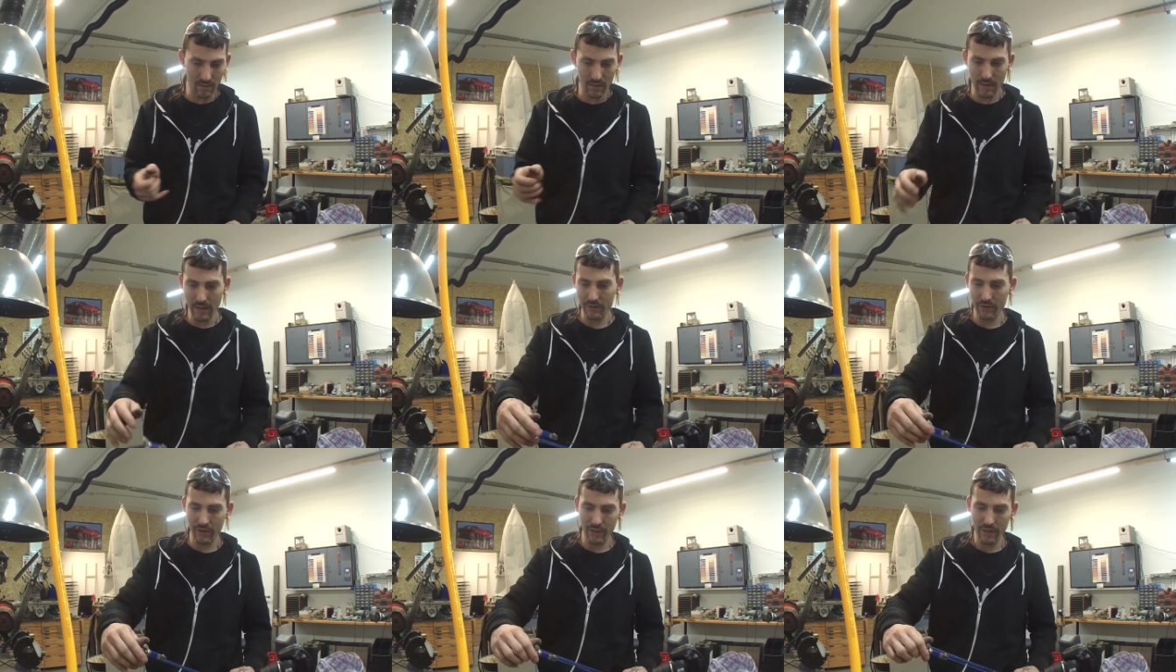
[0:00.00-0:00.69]
as
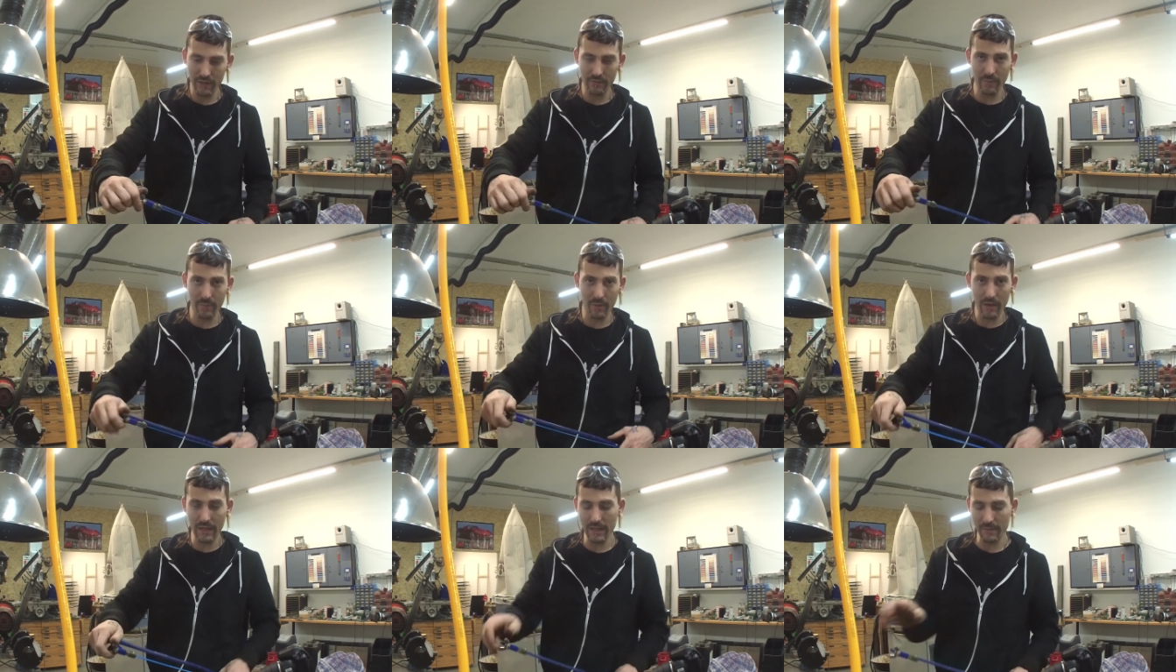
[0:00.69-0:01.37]
you can hear, we
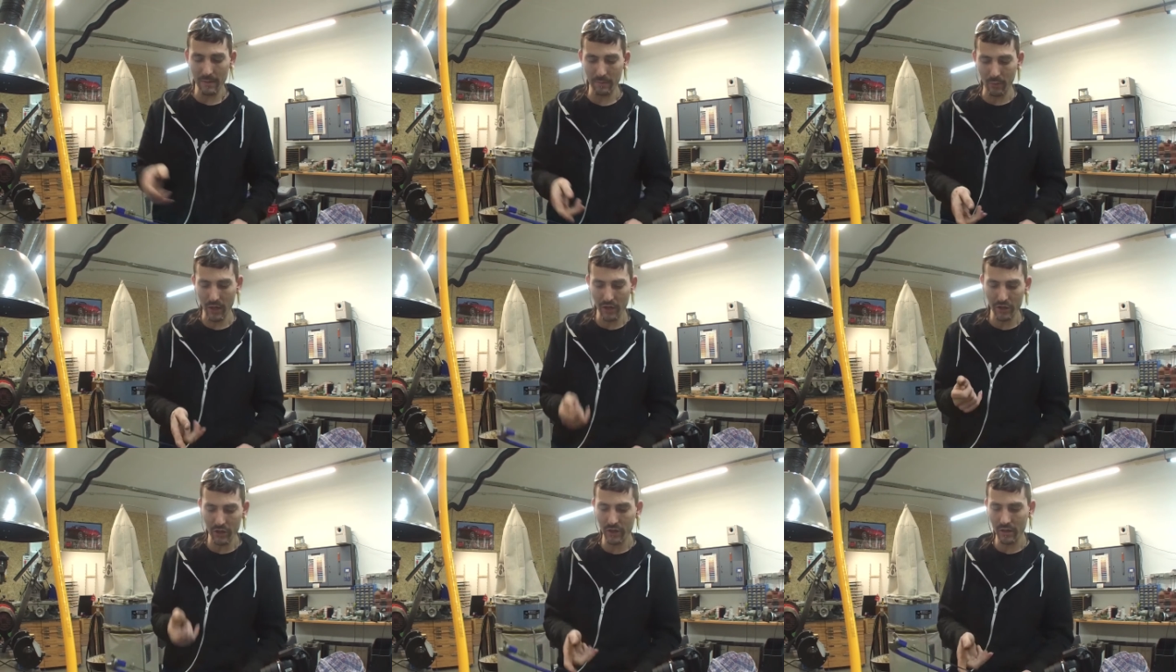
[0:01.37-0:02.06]
put a little bit of
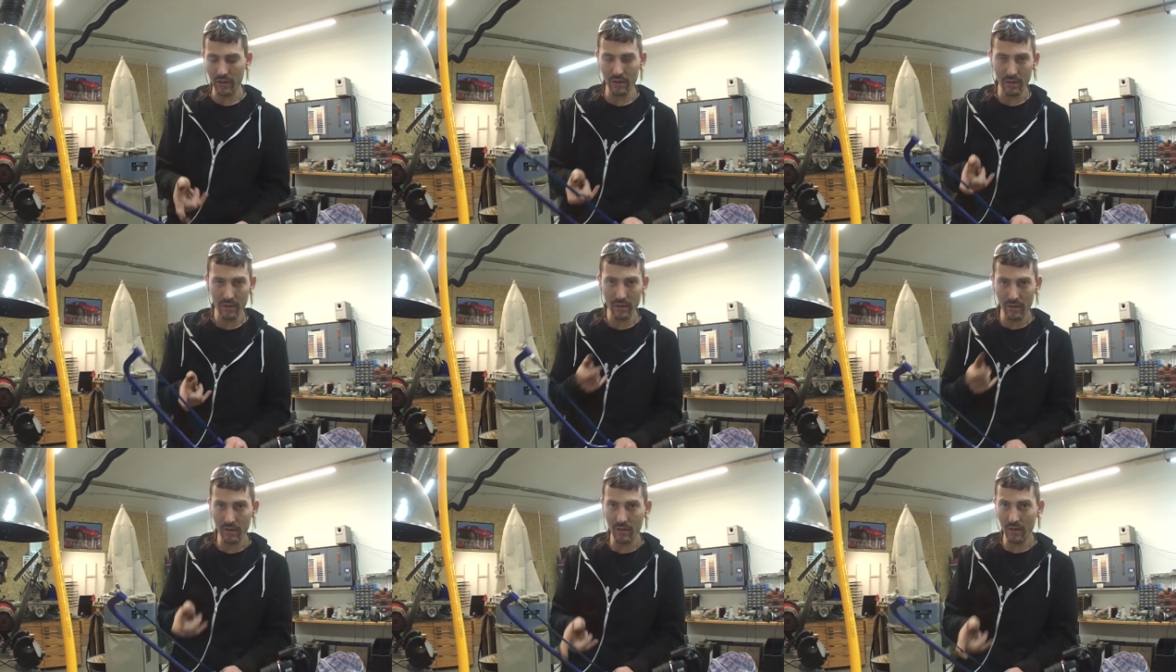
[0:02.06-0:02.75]
pressure
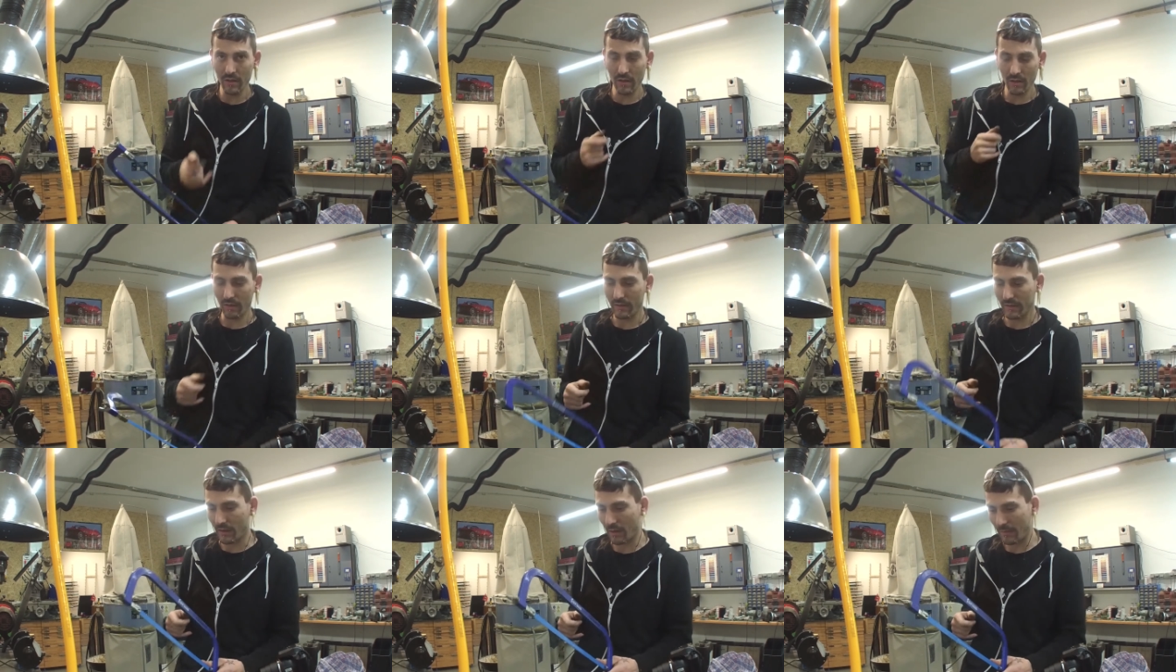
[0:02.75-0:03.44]
on the
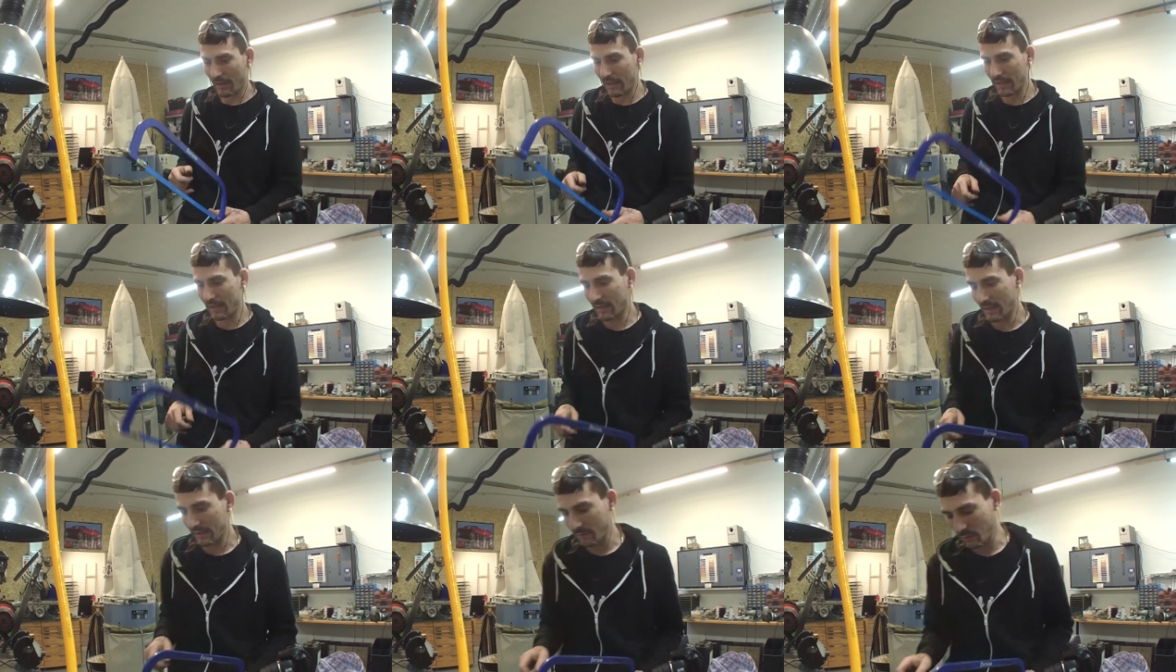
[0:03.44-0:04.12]
saw blade.
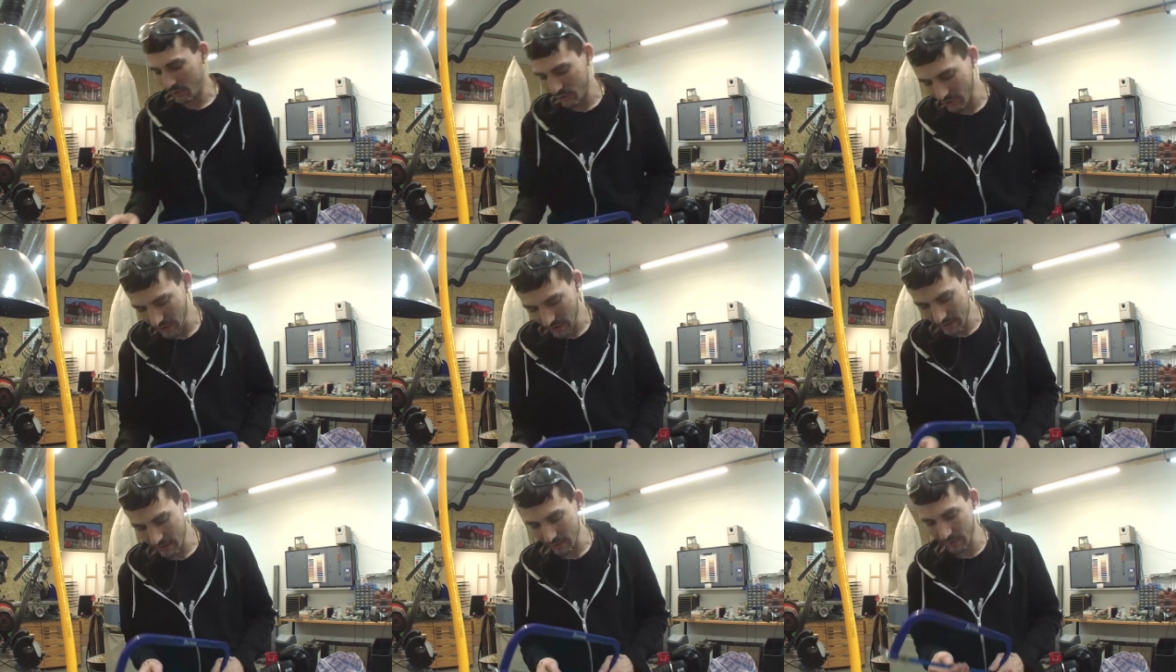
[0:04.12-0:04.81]
That's what you
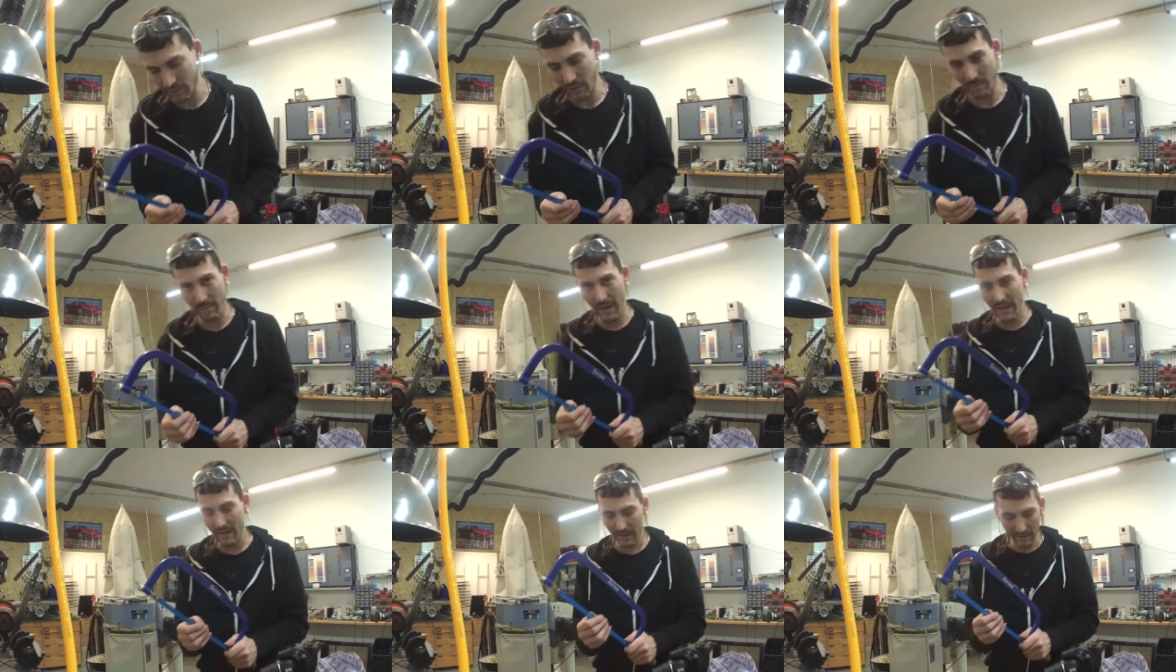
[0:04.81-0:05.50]
need to not
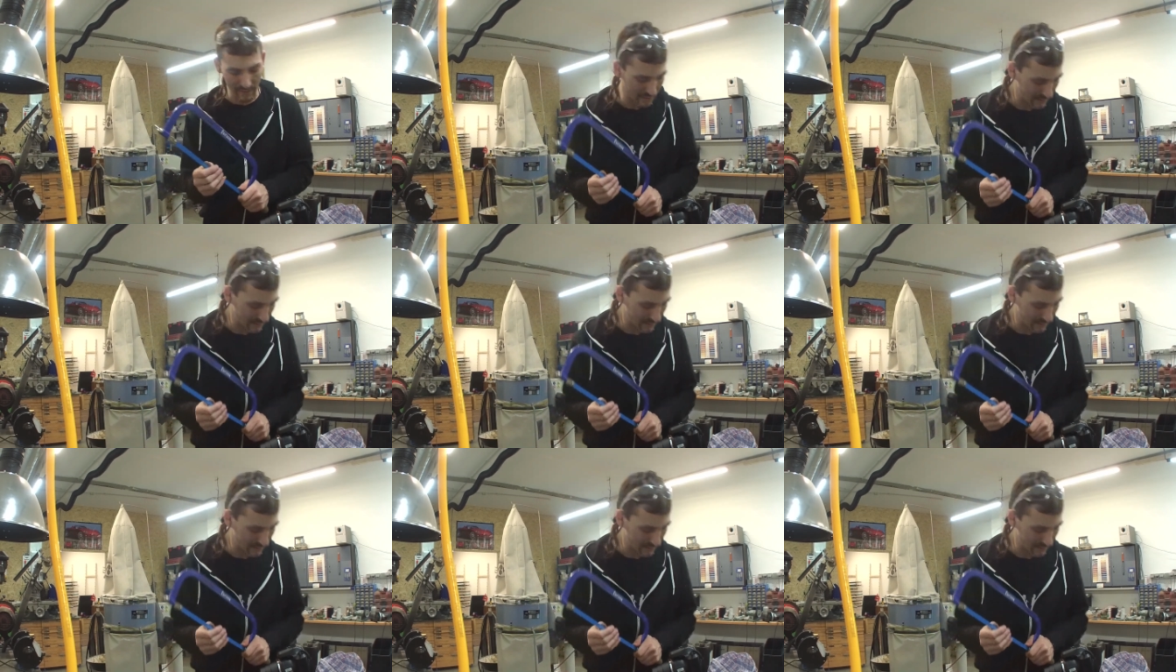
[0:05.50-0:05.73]
bend it